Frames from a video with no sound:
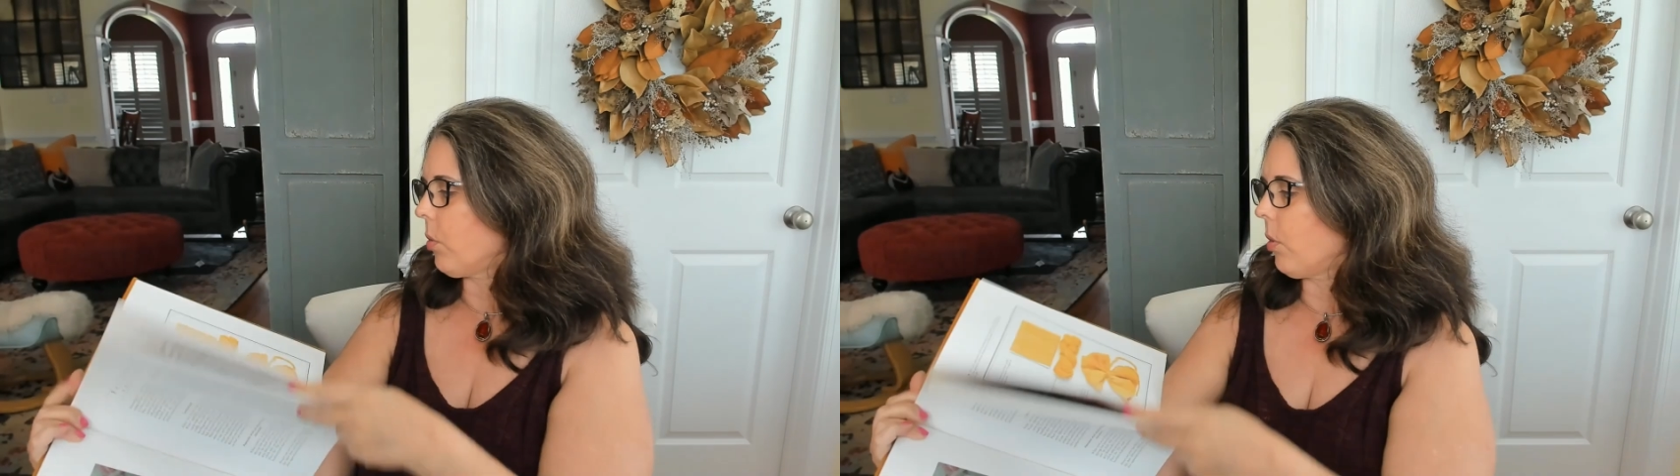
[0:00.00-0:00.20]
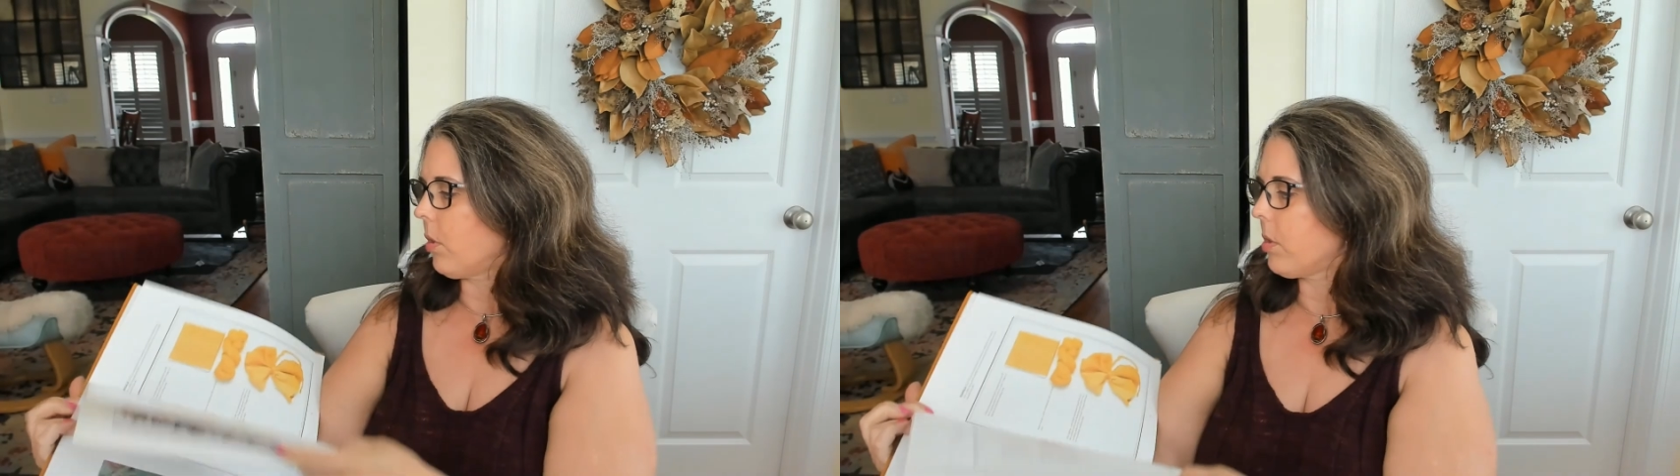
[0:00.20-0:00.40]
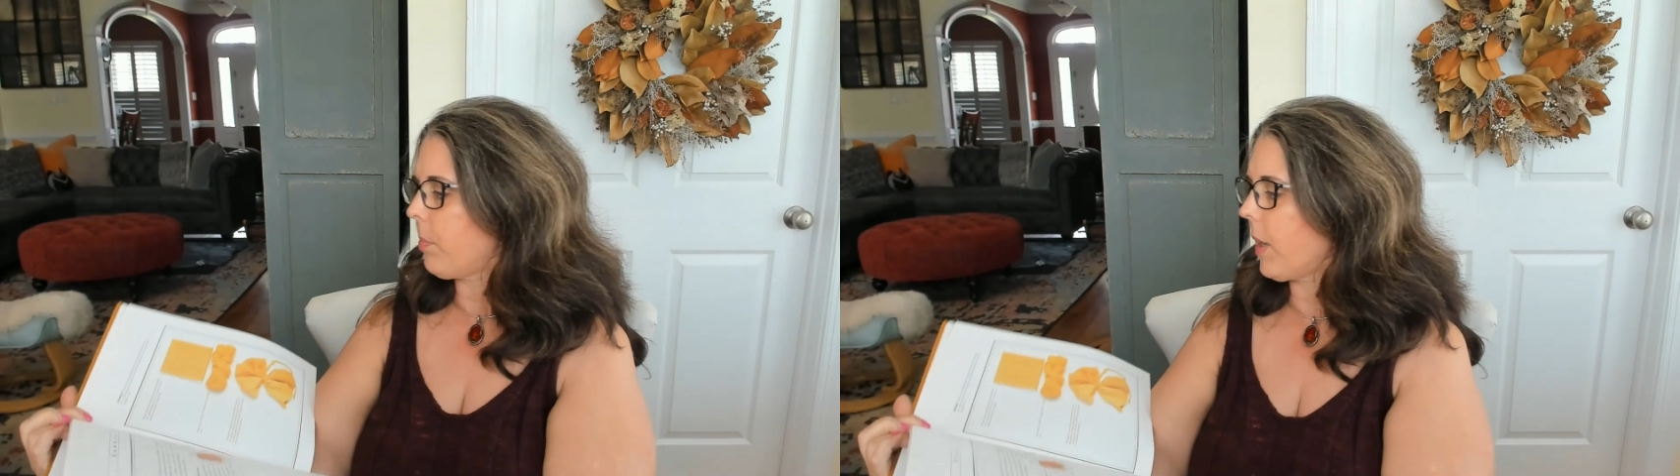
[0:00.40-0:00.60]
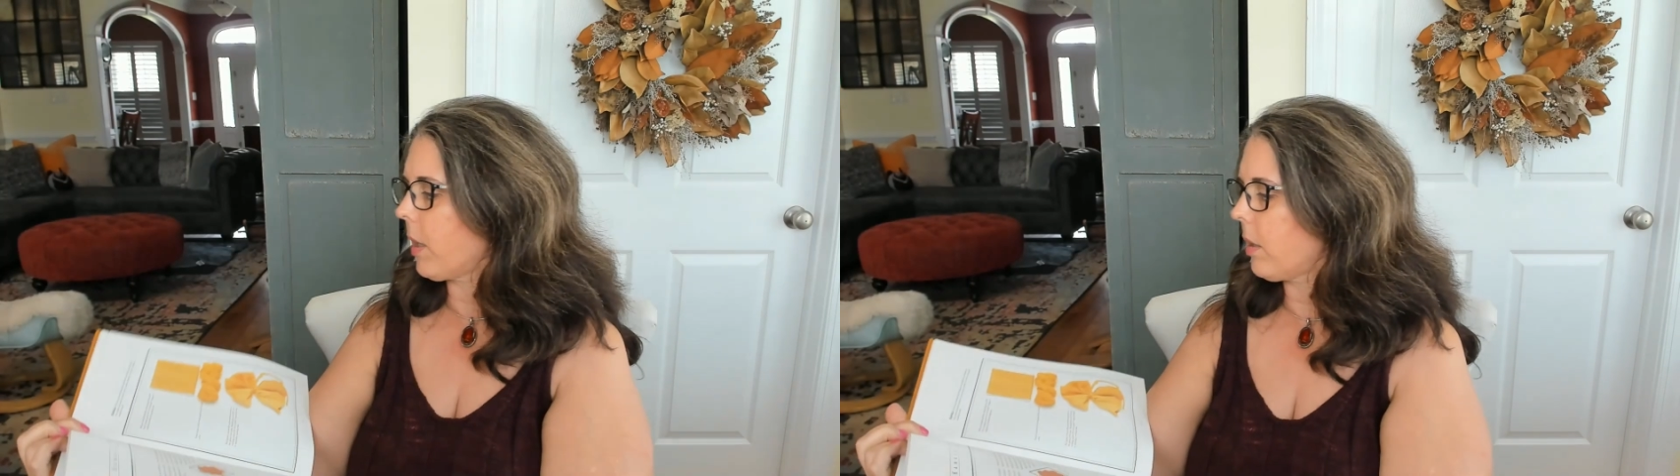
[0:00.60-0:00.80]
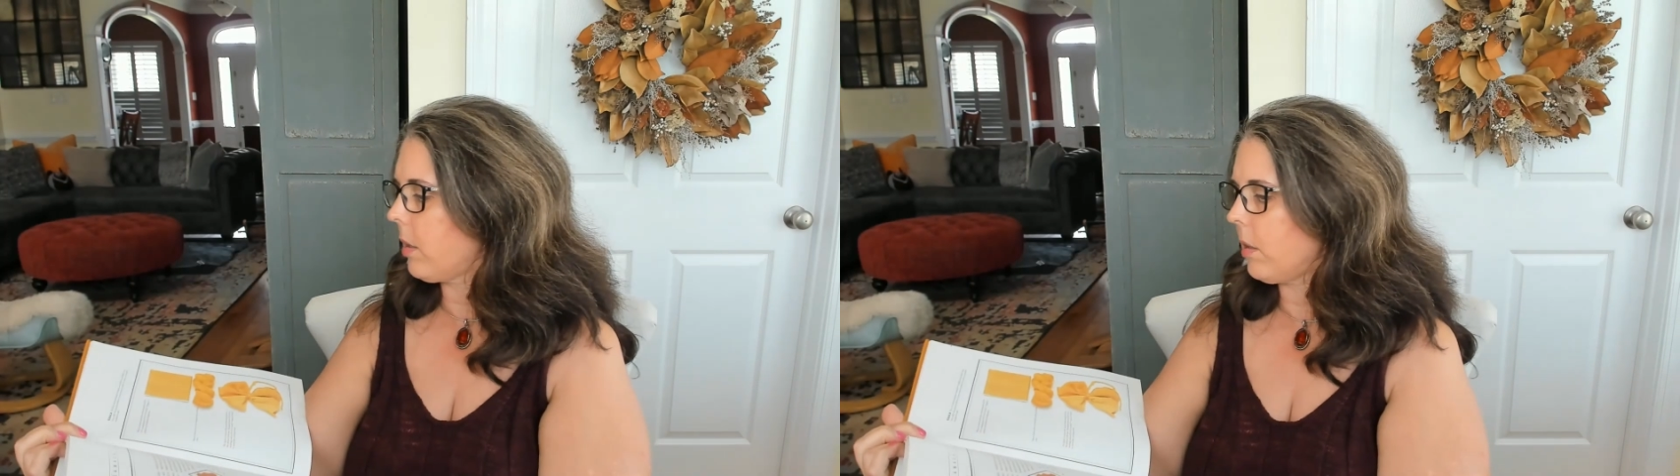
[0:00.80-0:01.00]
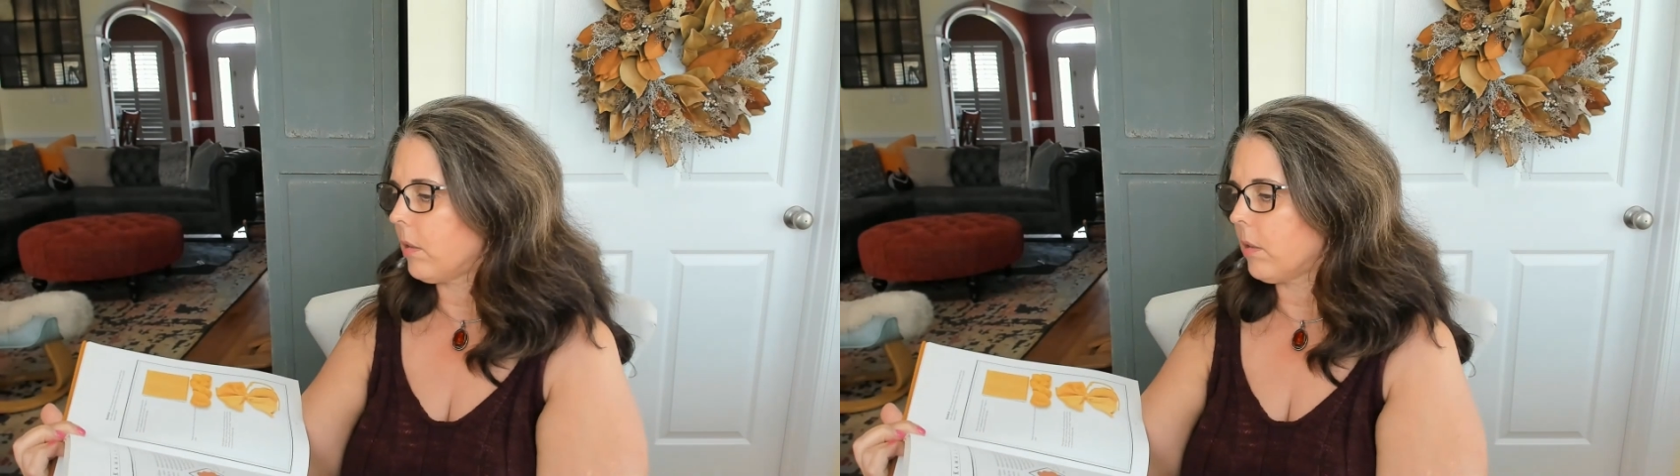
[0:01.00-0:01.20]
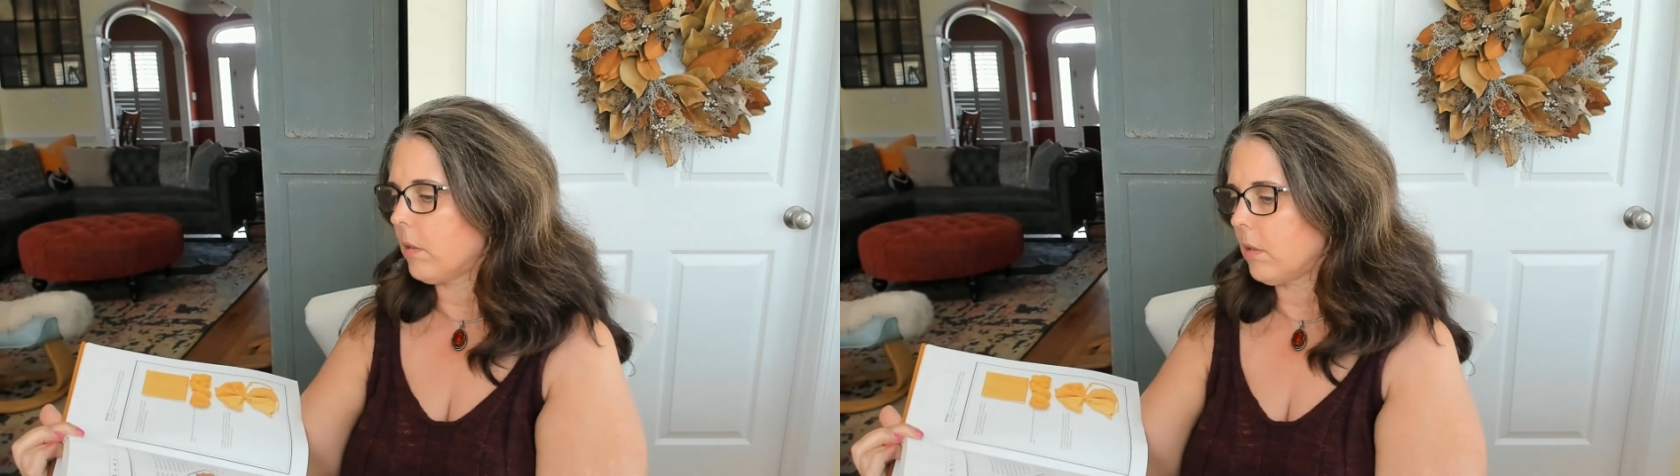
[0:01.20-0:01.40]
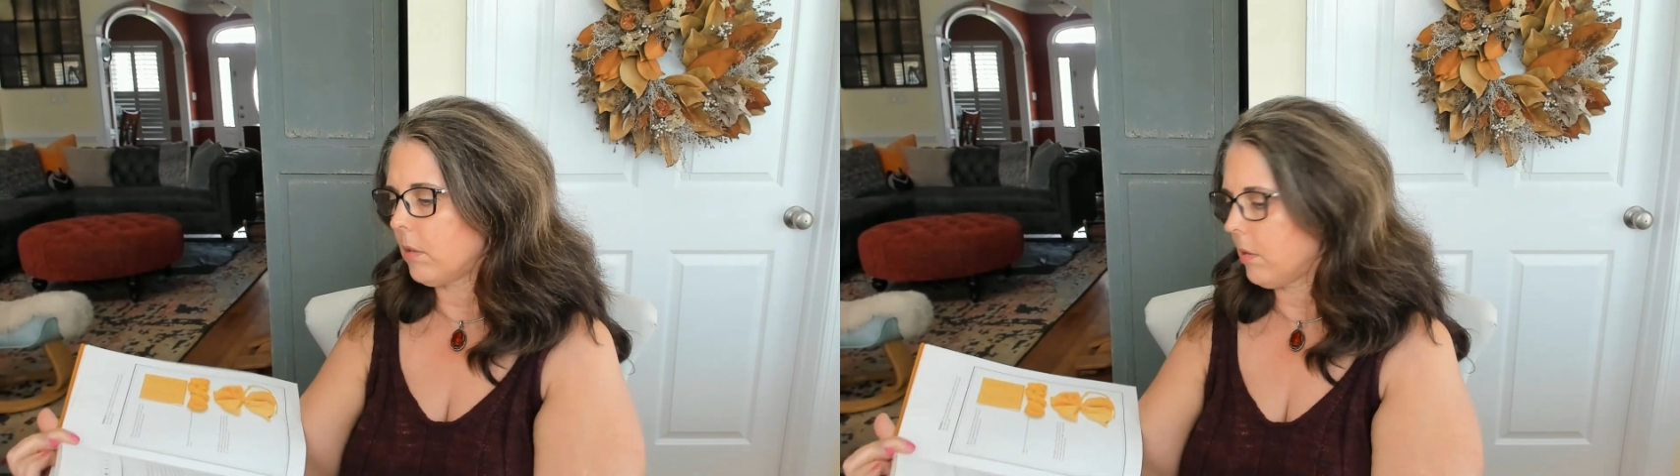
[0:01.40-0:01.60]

orange back here.